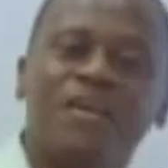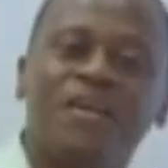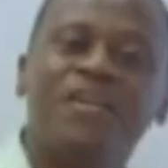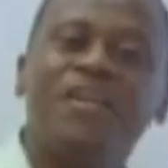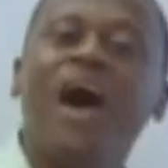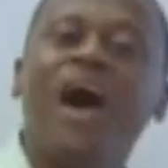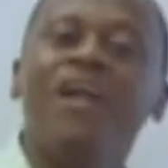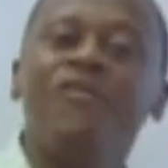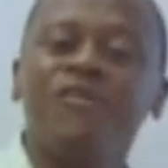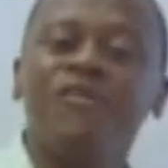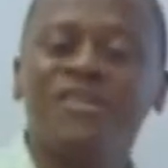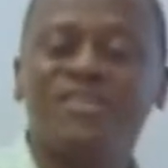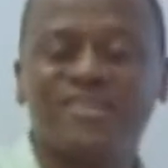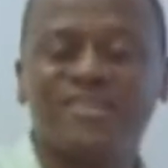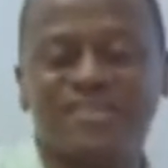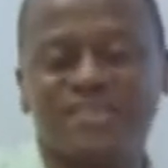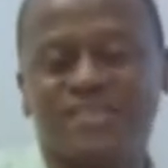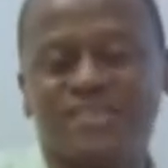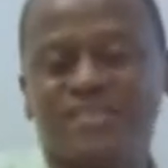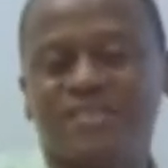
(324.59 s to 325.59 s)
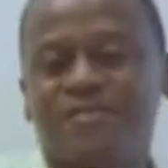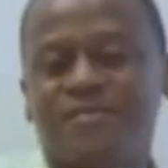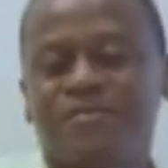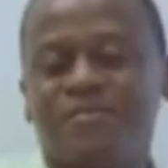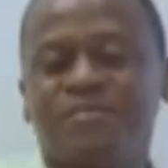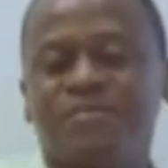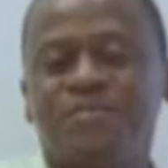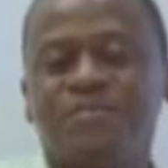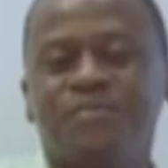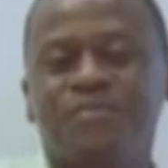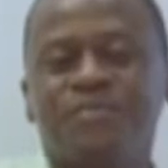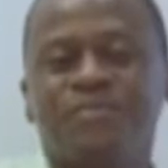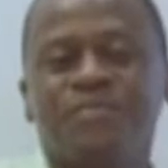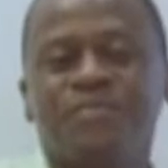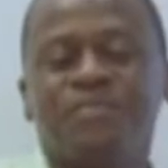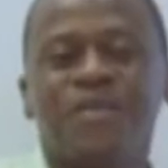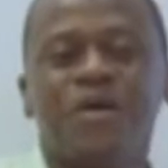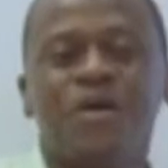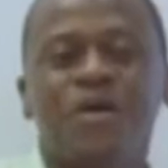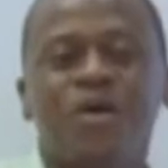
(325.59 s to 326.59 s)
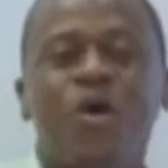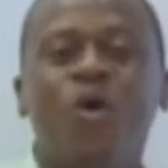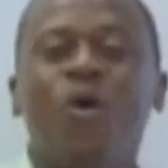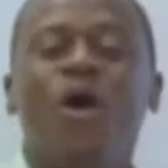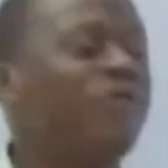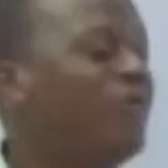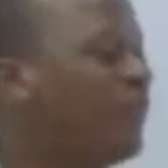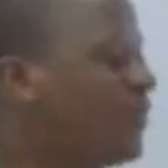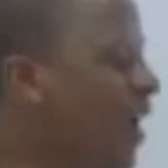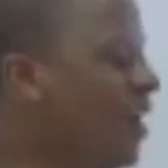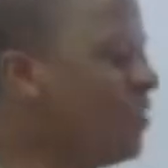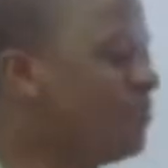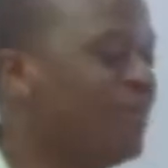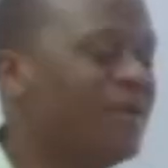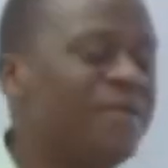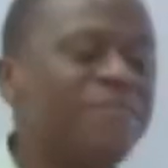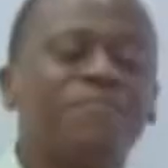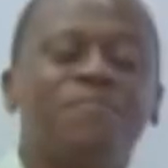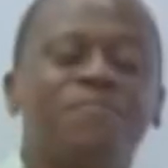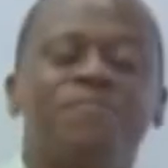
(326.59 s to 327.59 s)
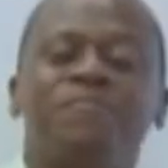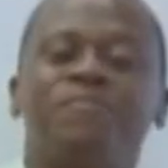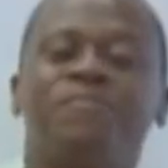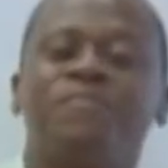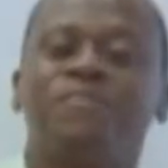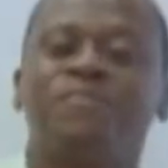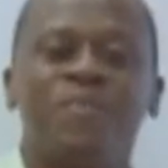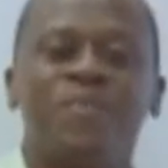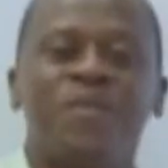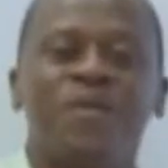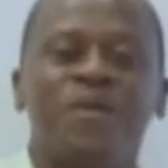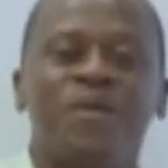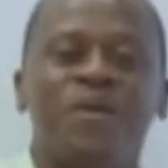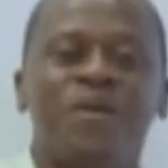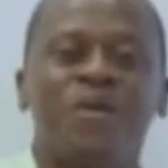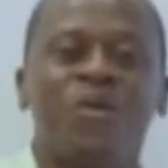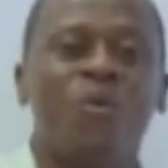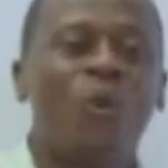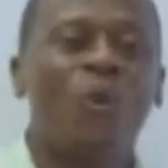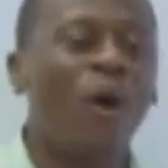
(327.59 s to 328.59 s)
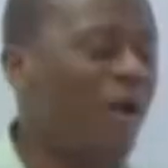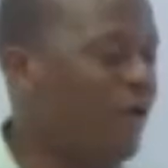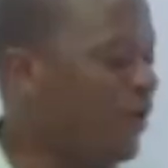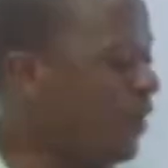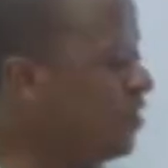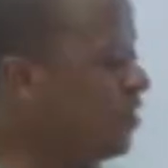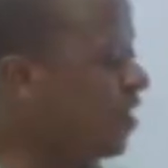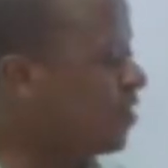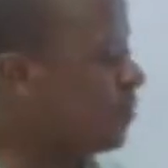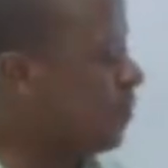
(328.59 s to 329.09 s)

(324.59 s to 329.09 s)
in adverts or advertisement. One is